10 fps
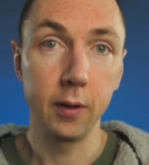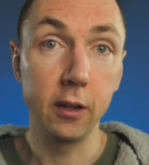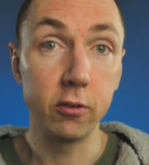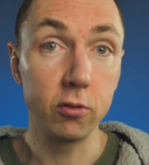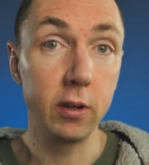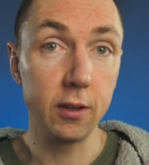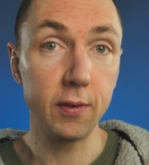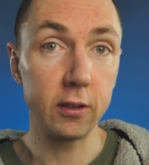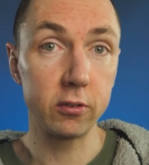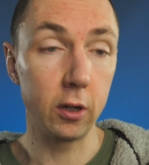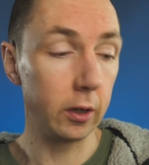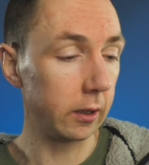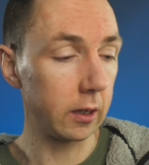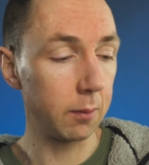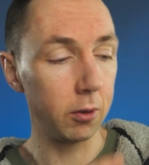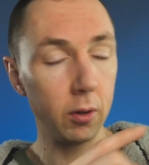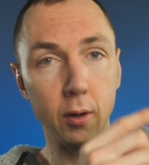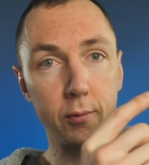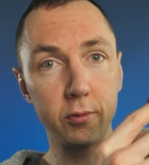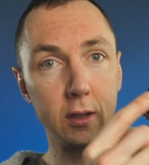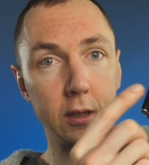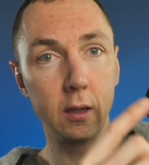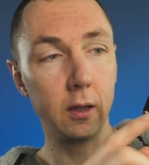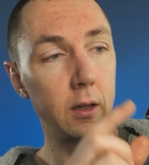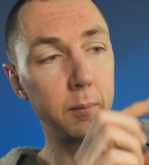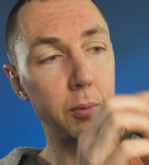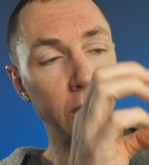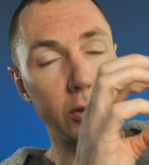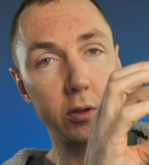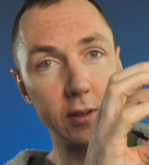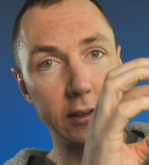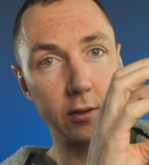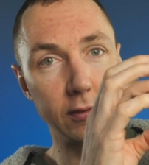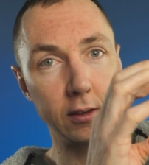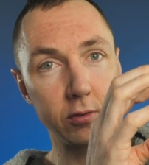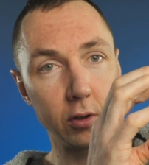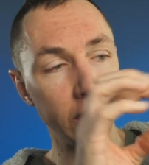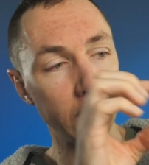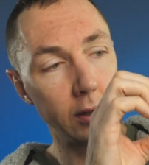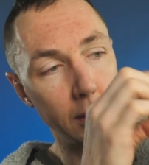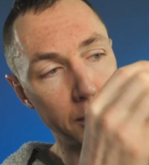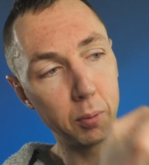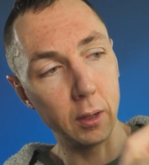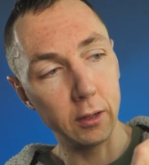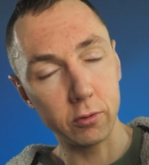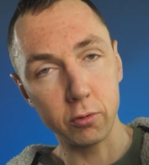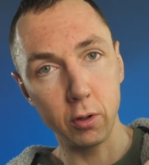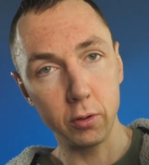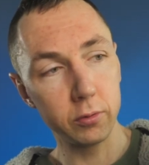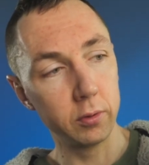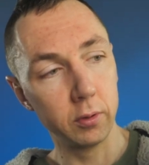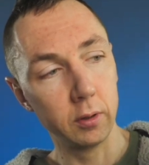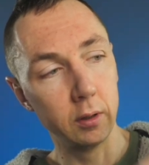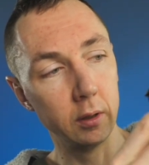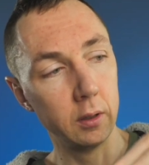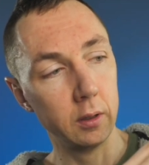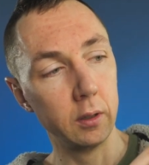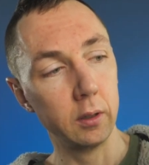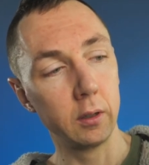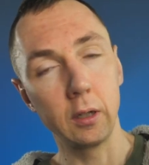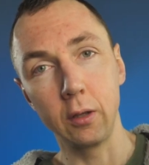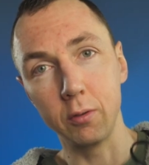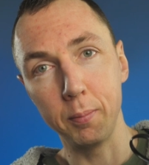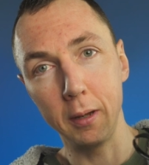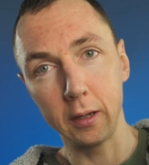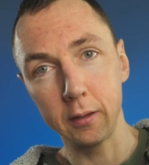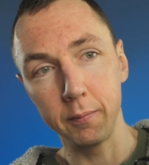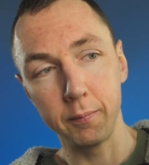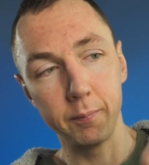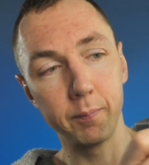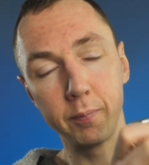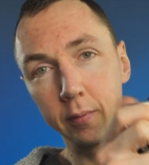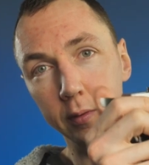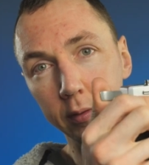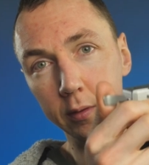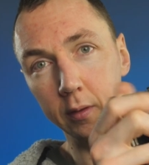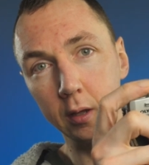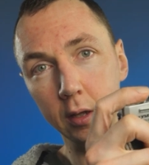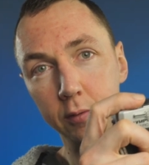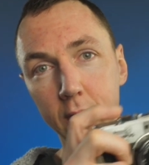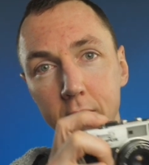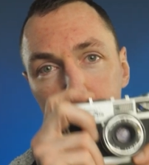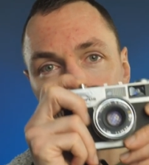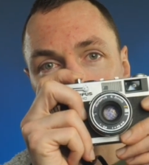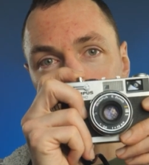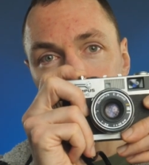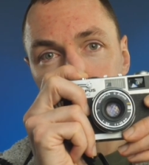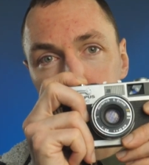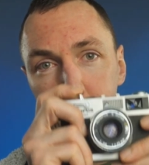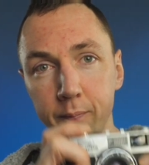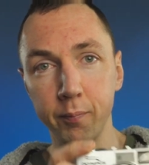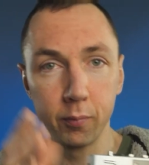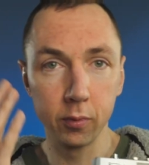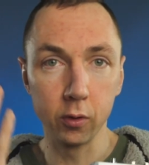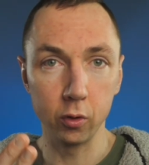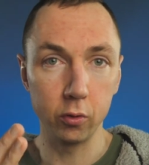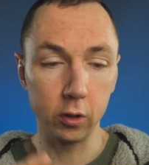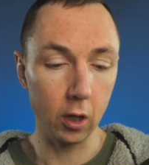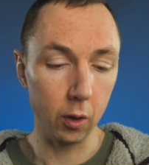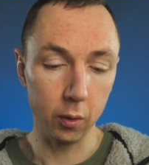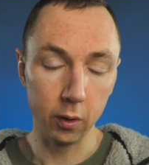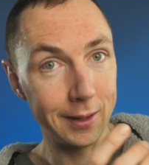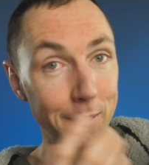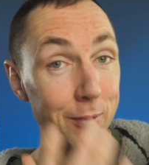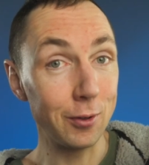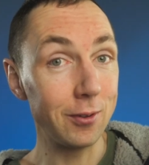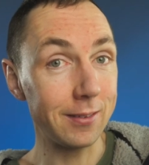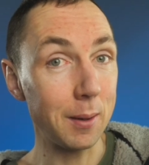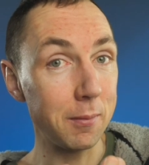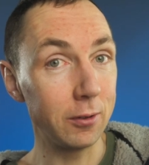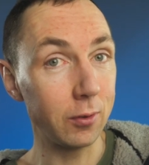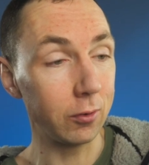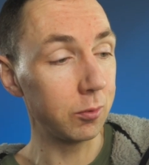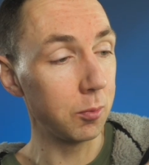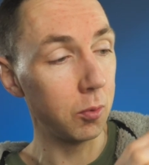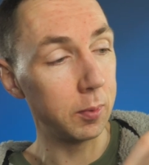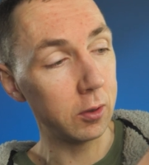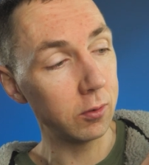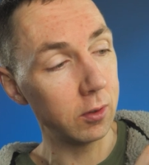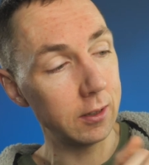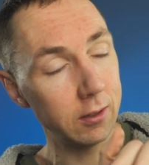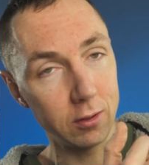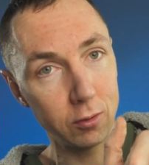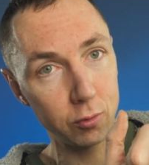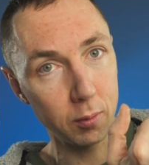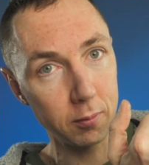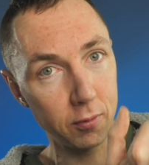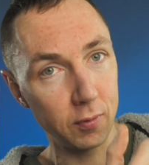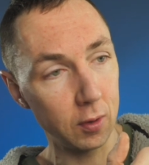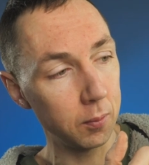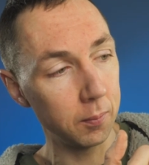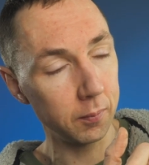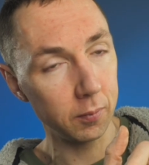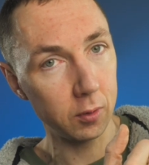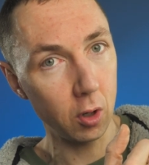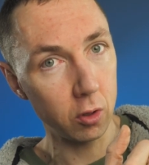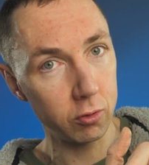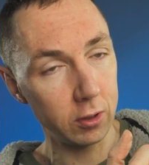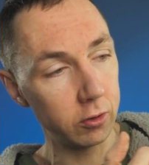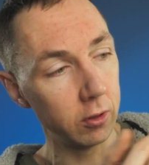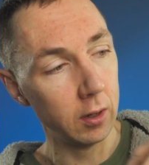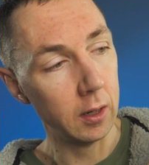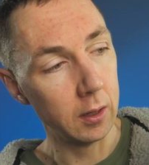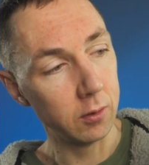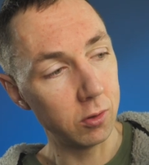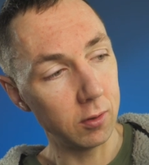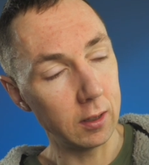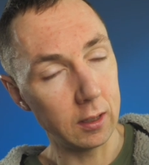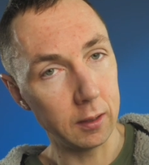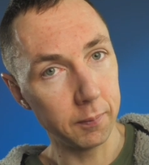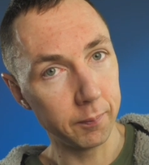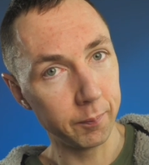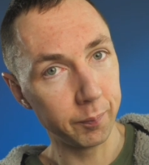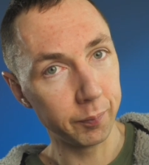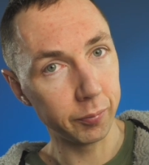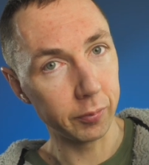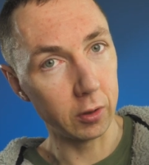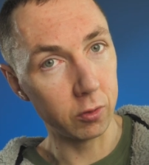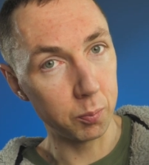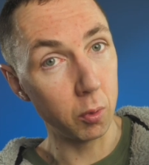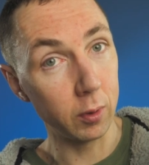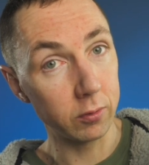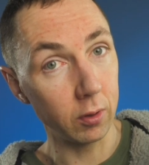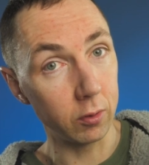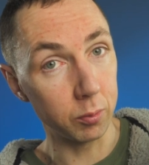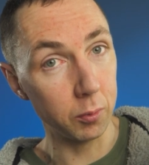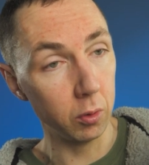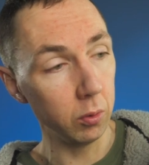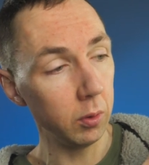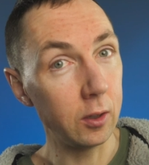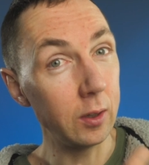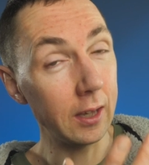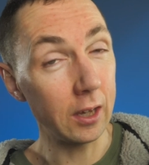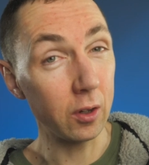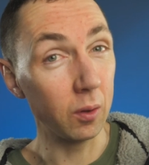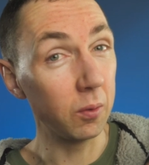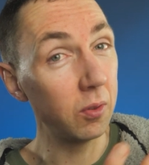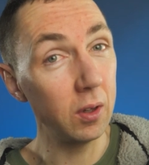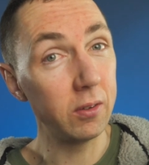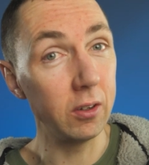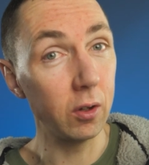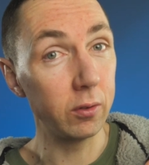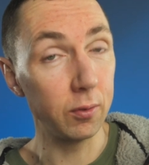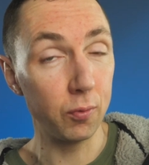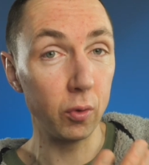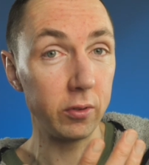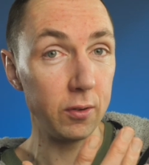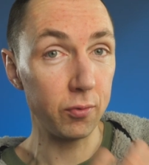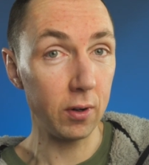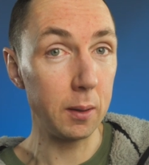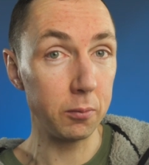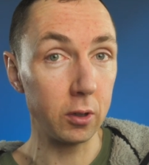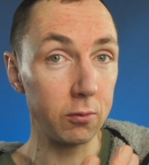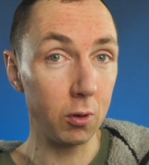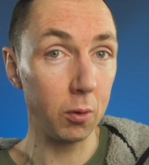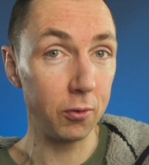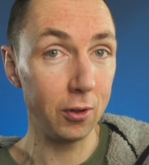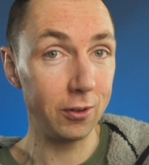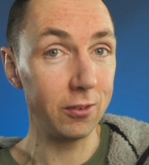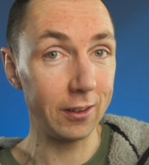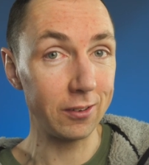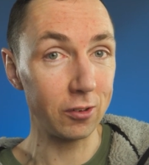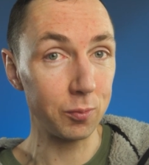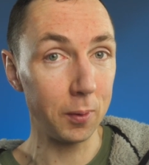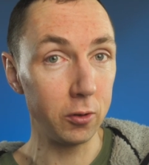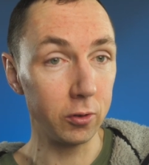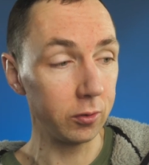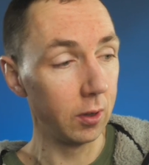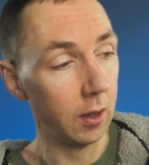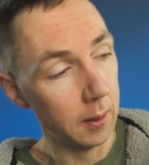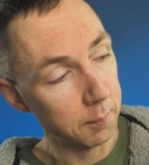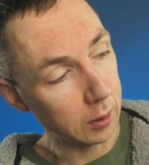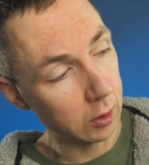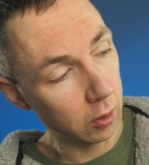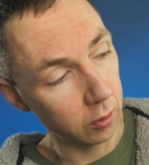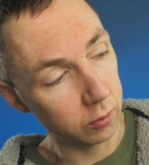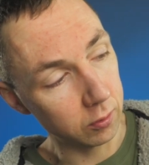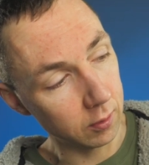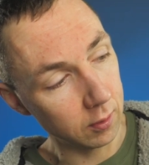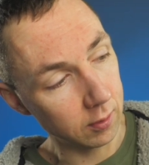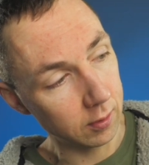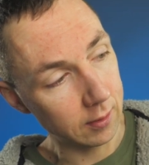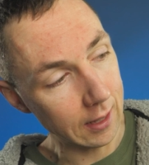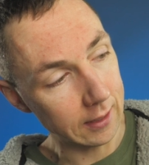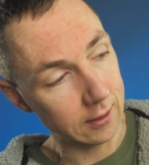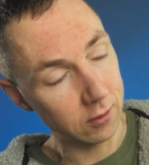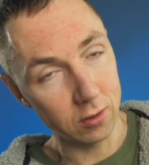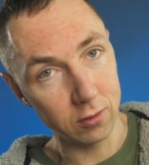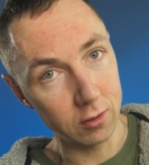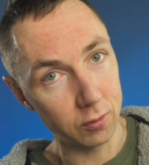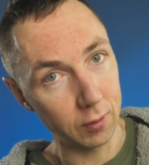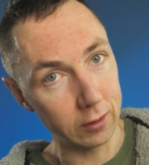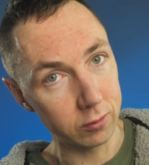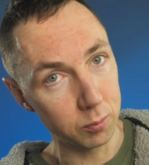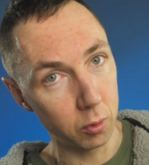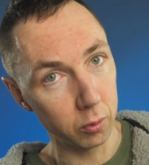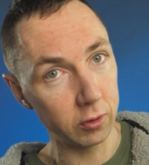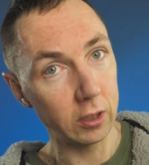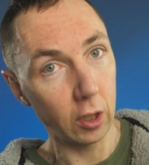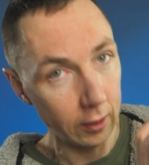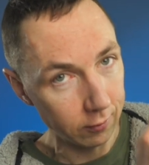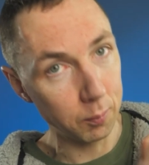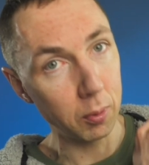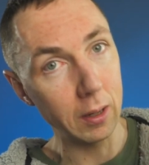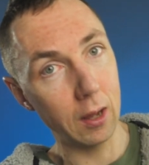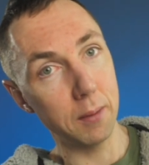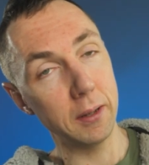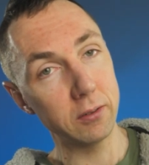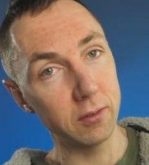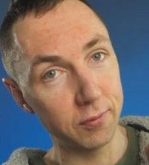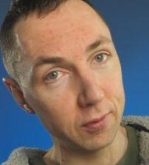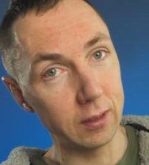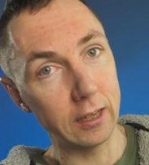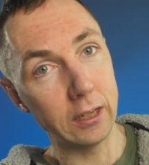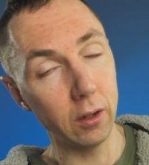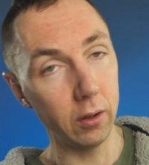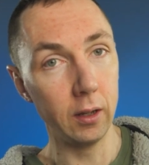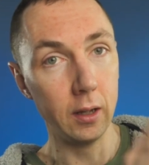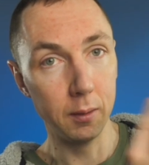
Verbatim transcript: And it's a really fast loading camera. Obviously, put your cassette on this side, pull it across, close the back, advance the frame, good to go. Now, because this camera is so small, because the distance from the film cartridge to the spool is so small, you can get kind of 39 to 40 frames on a roll of 36 exposures because that distance is very small, so you don't have to pull out a massive leader